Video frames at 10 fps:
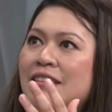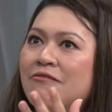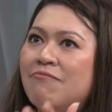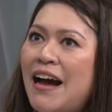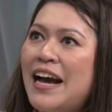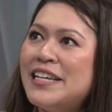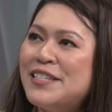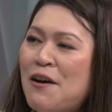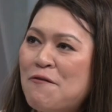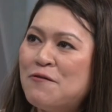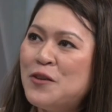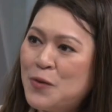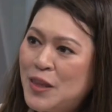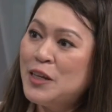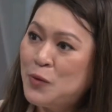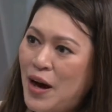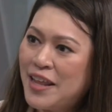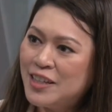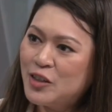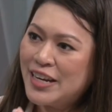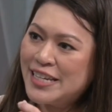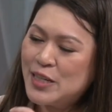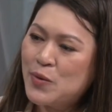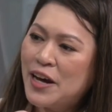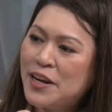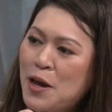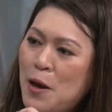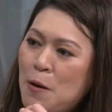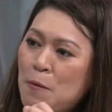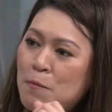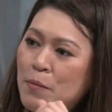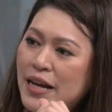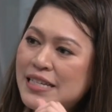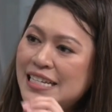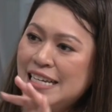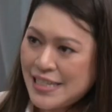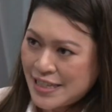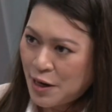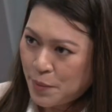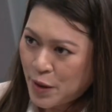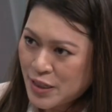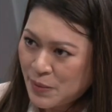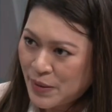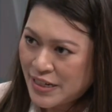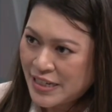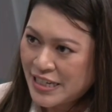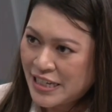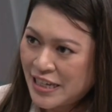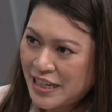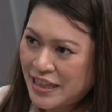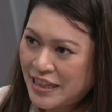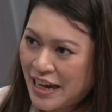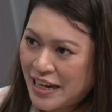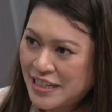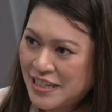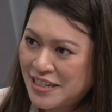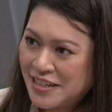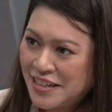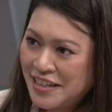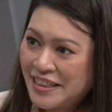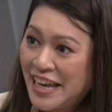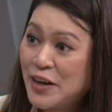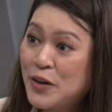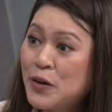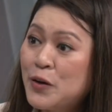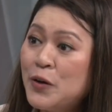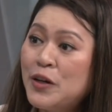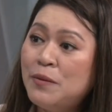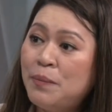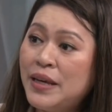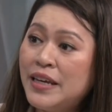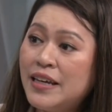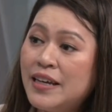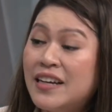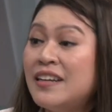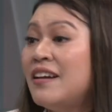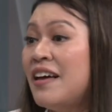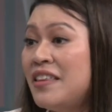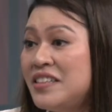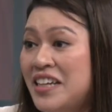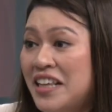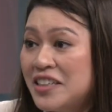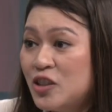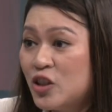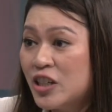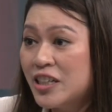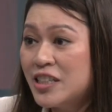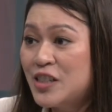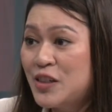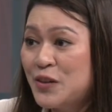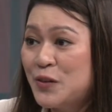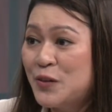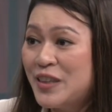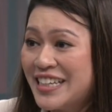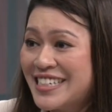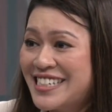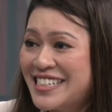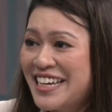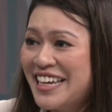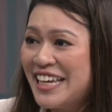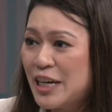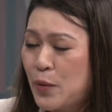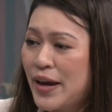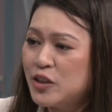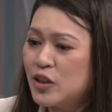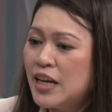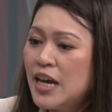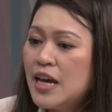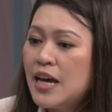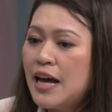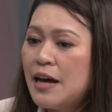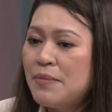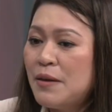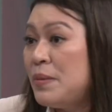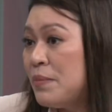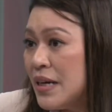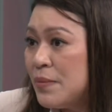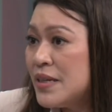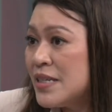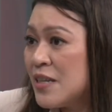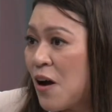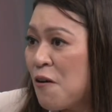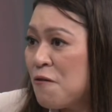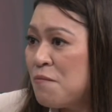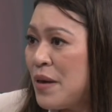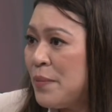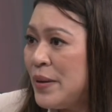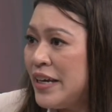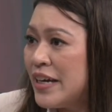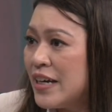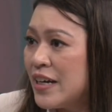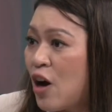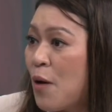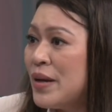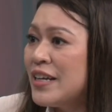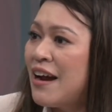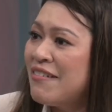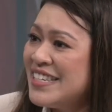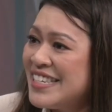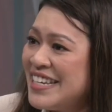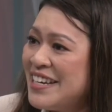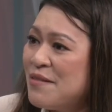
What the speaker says: the rise of the yuan, the Chinese yuan. But is there a possibility that there could be another challenger to this equation? There'd be murmurs of maybe a common currency